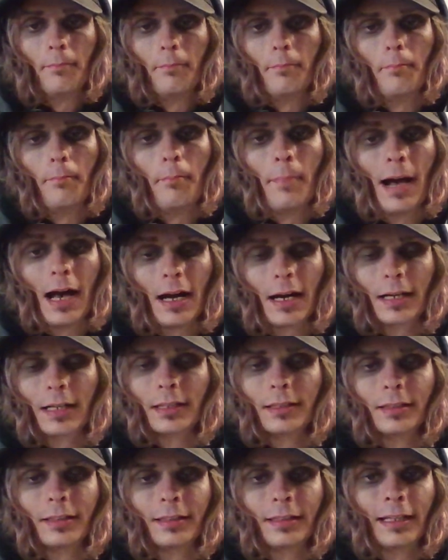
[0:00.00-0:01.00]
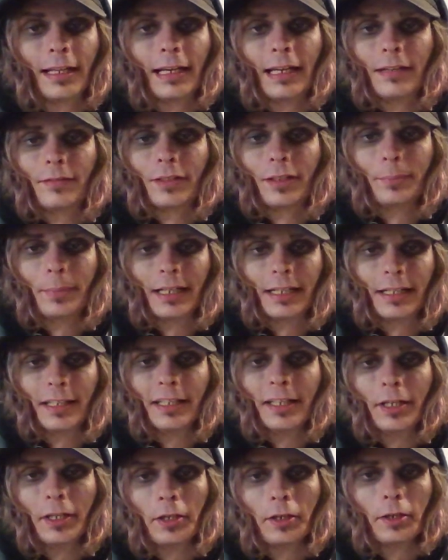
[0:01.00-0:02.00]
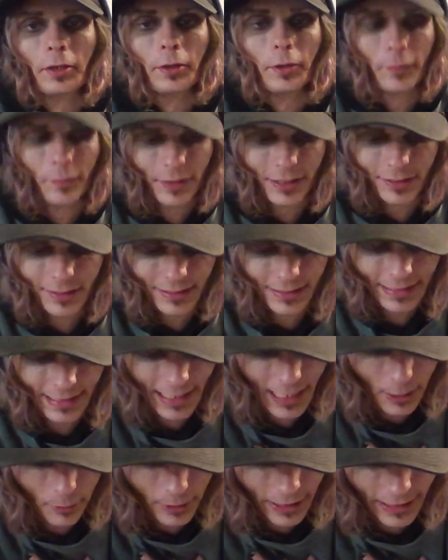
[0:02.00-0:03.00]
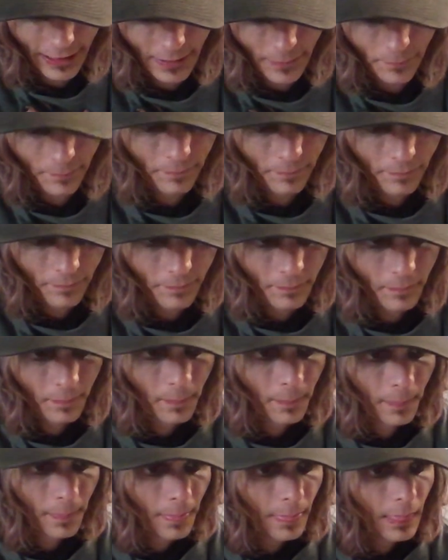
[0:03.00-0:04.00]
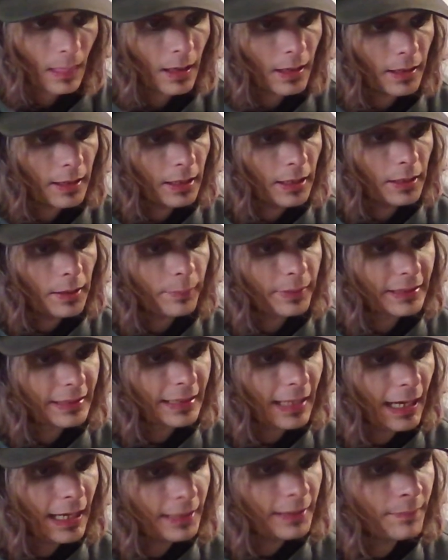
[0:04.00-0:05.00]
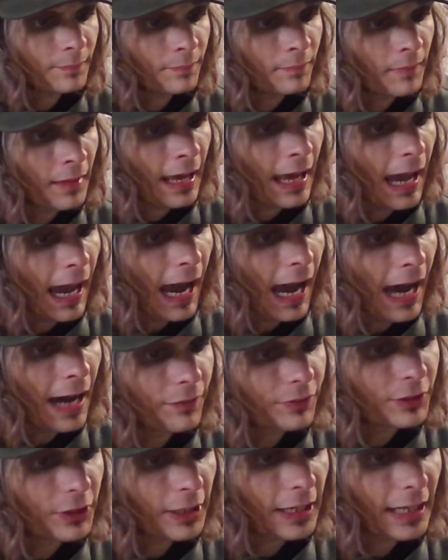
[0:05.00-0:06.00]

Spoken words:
my heart to everybody who feels that way. But then, after